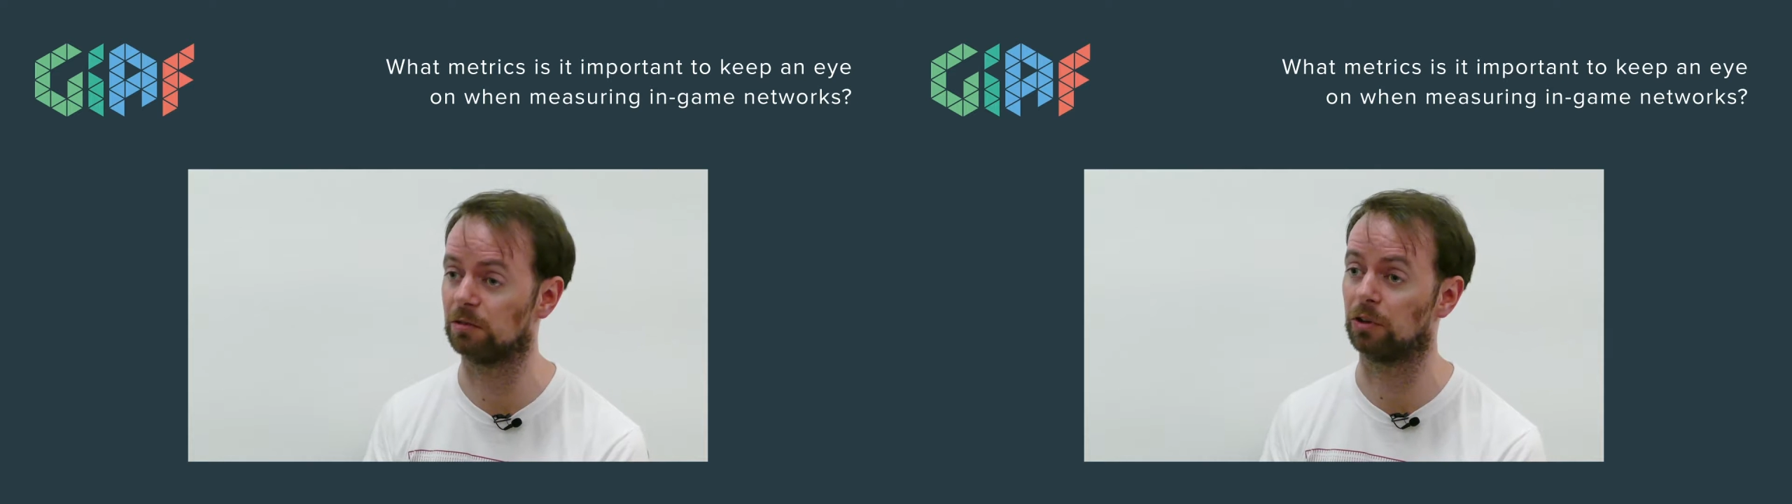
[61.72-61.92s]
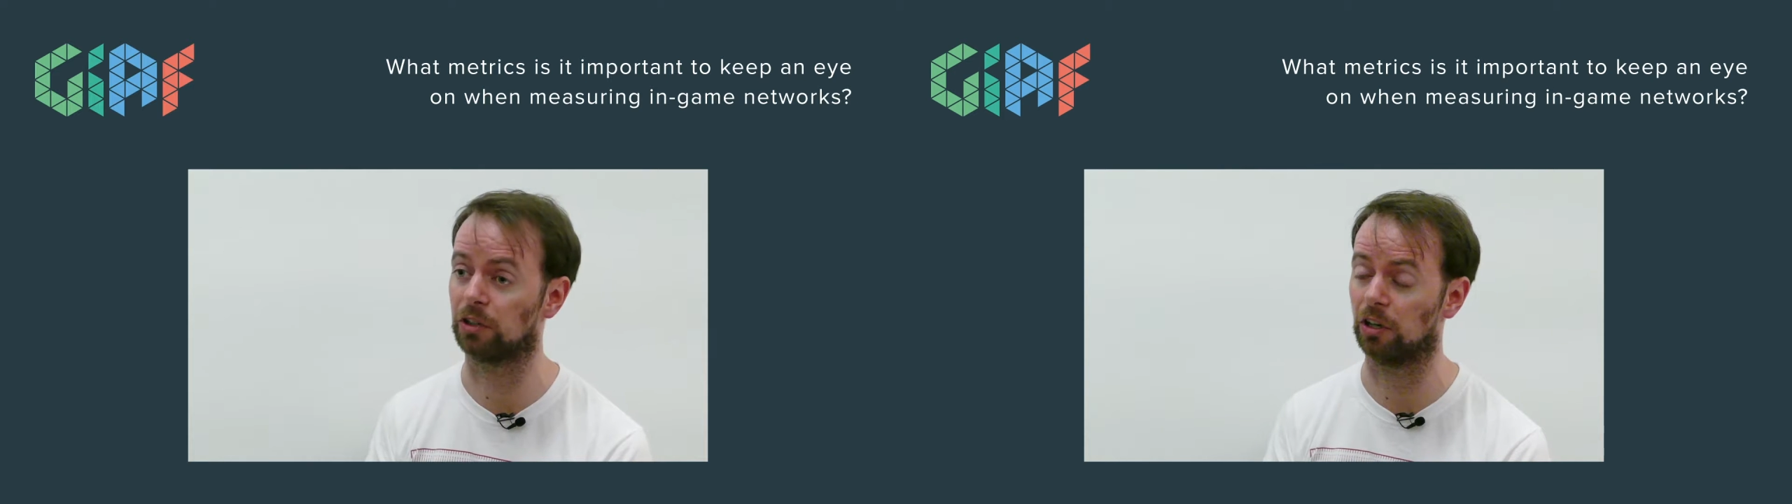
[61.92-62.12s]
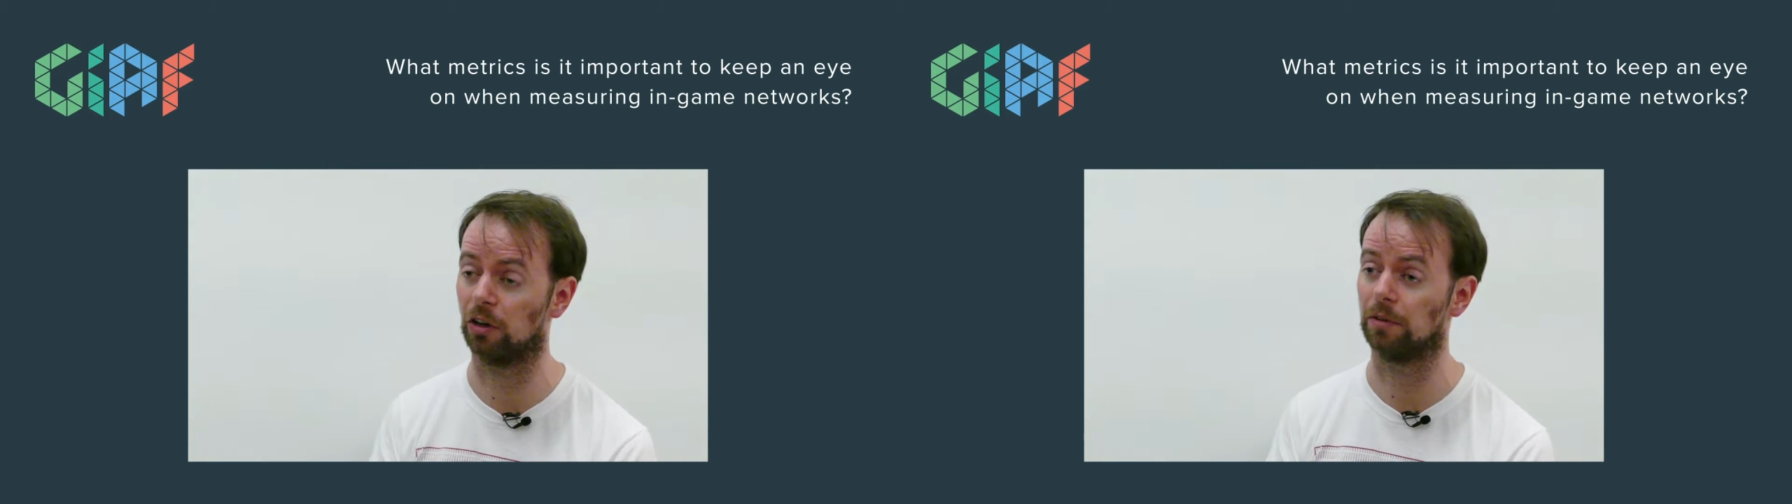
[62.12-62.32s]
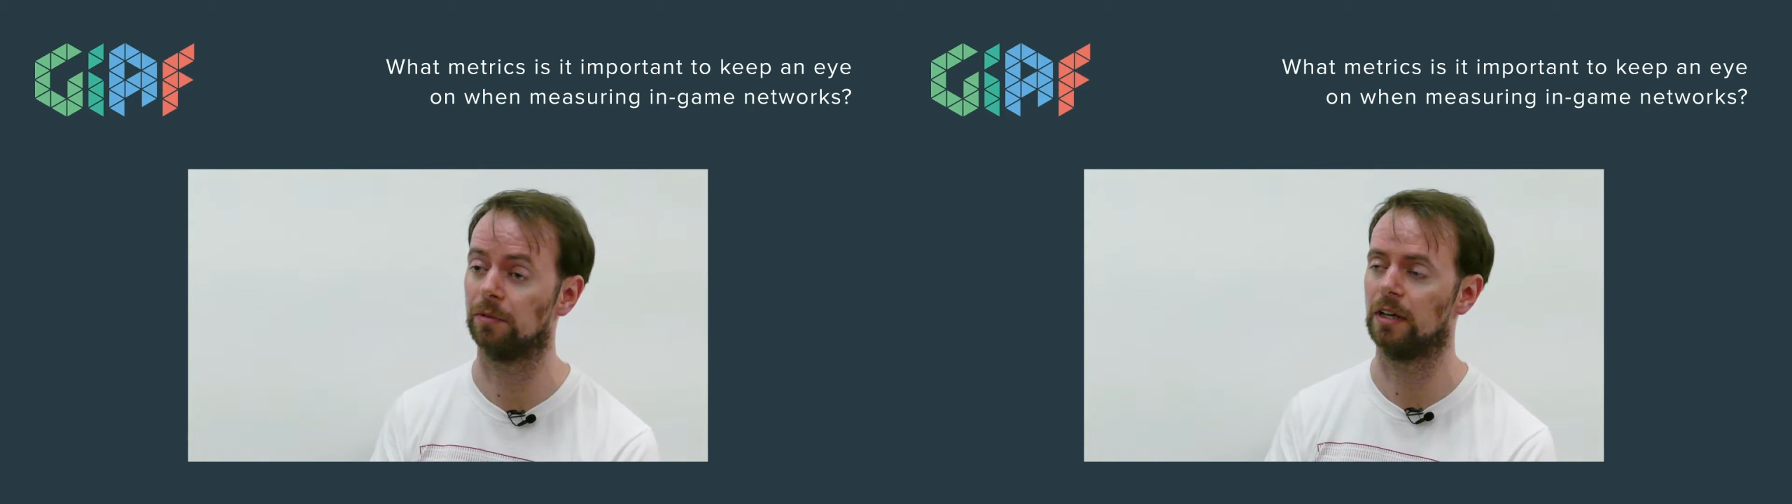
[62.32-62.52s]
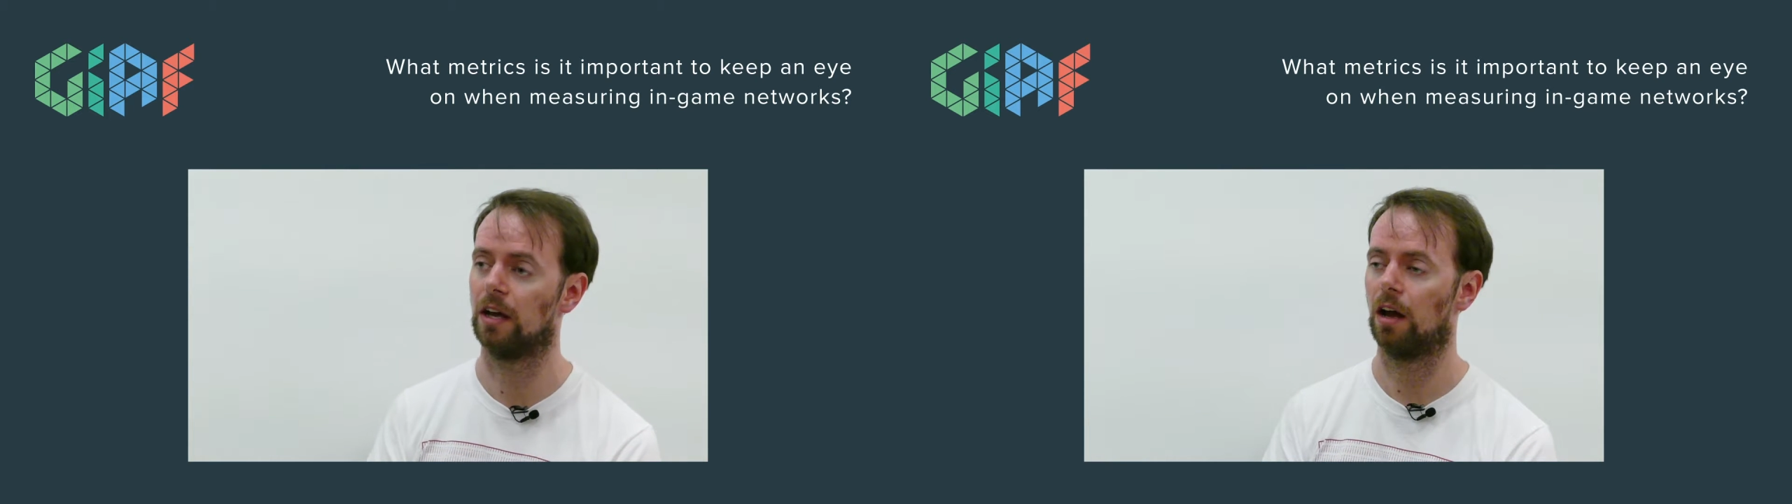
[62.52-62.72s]
into what's going
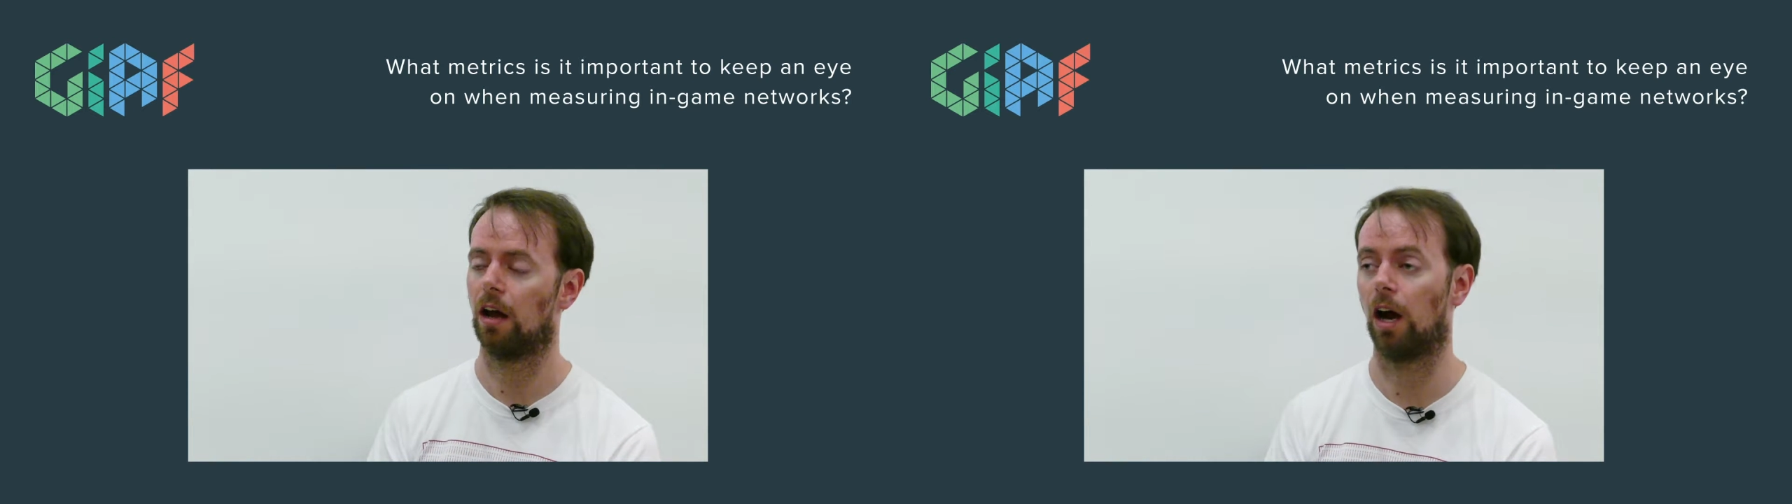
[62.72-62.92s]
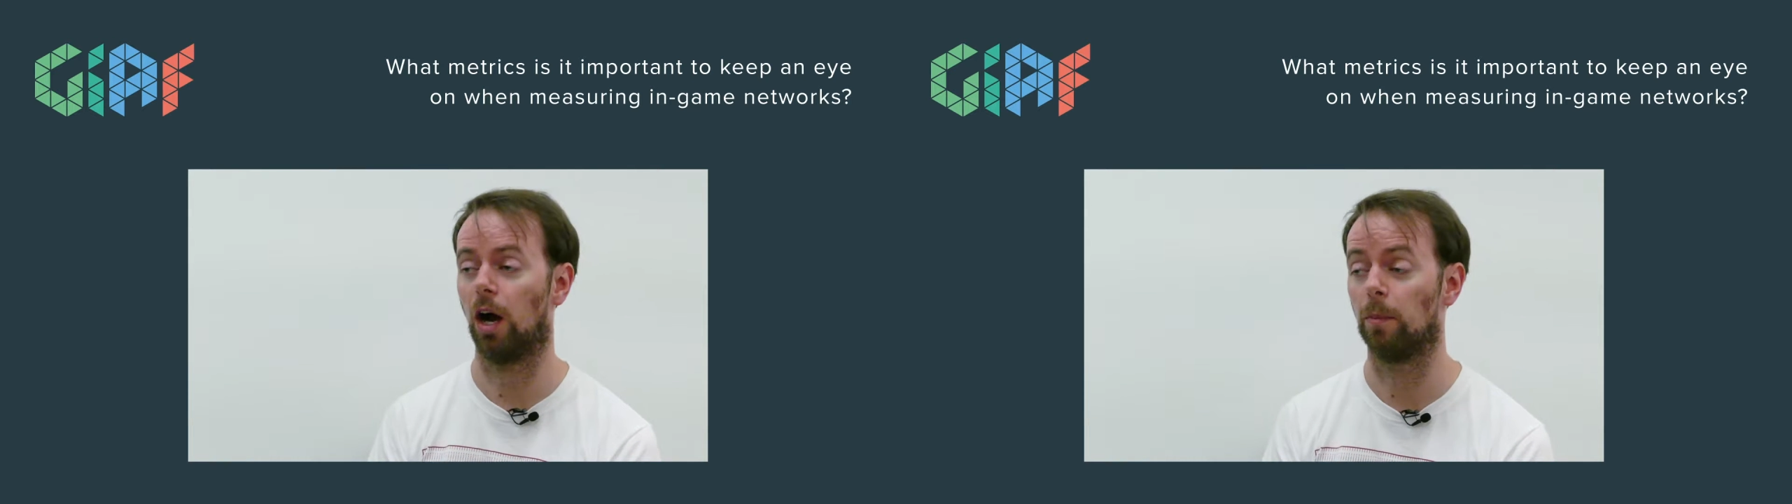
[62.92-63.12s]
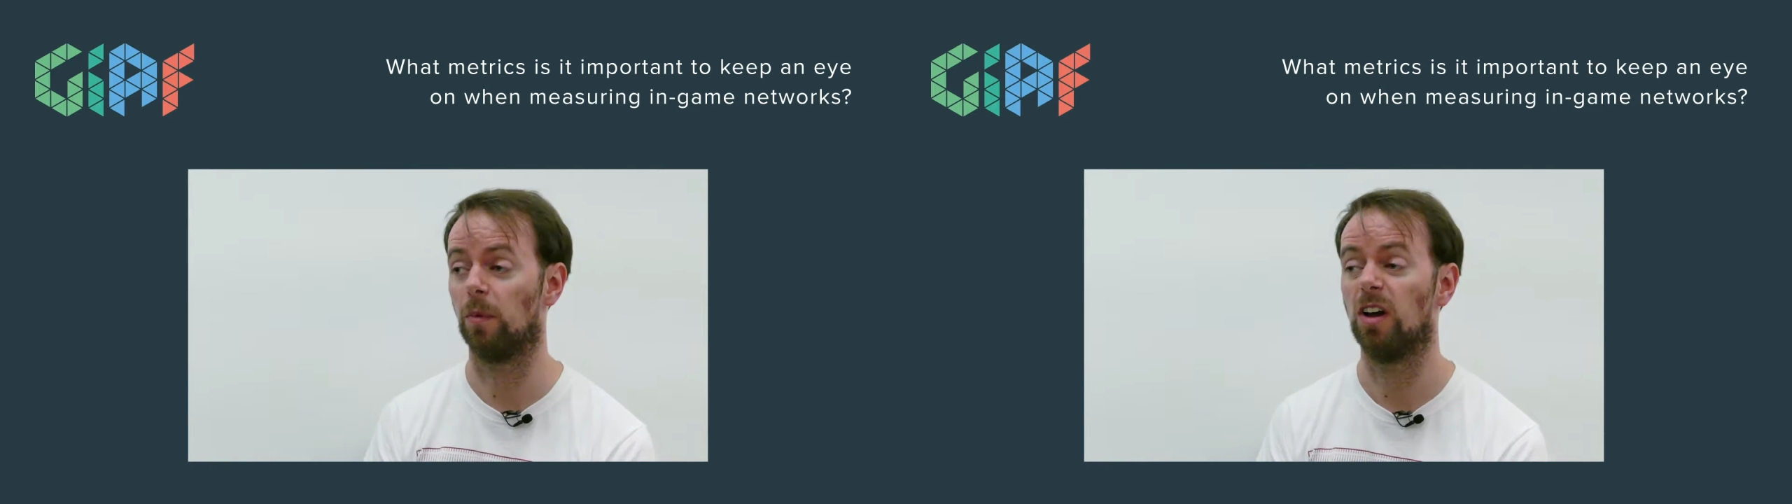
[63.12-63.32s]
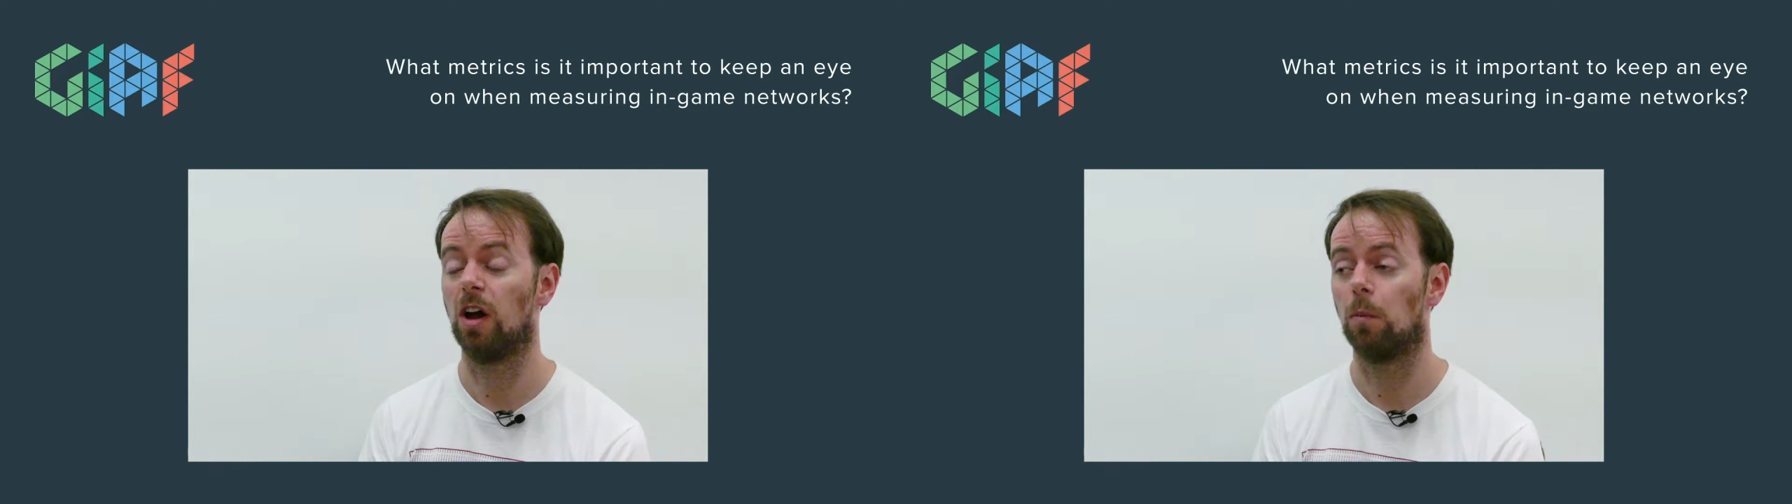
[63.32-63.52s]
on.